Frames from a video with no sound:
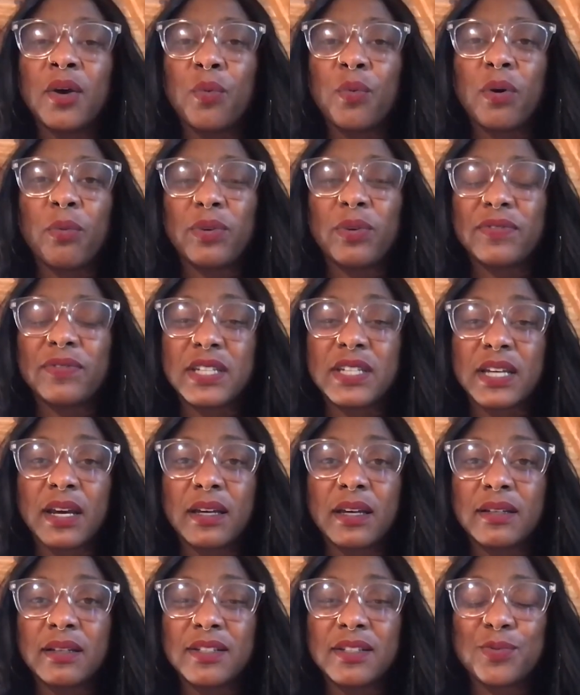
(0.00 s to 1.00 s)
What we've
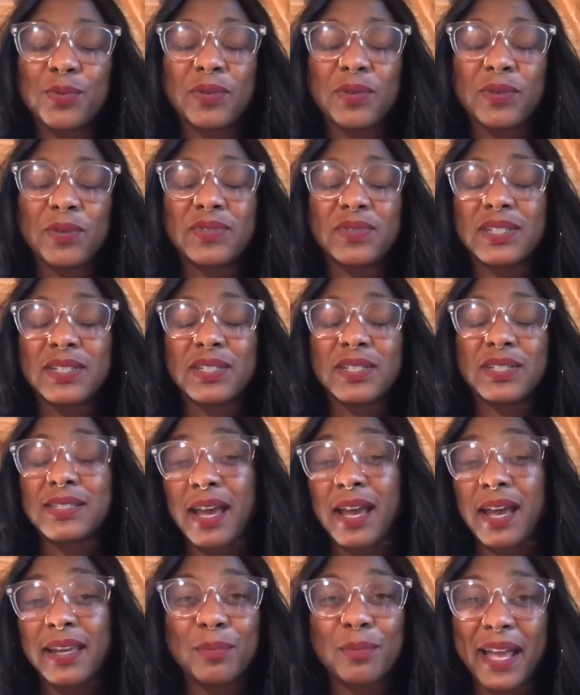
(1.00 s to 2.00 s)
done is we've
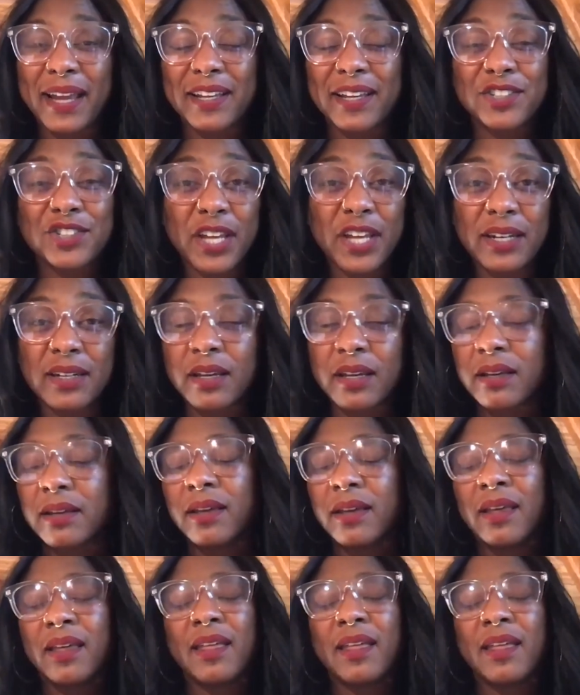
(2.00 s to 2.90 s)
designed a Black agenda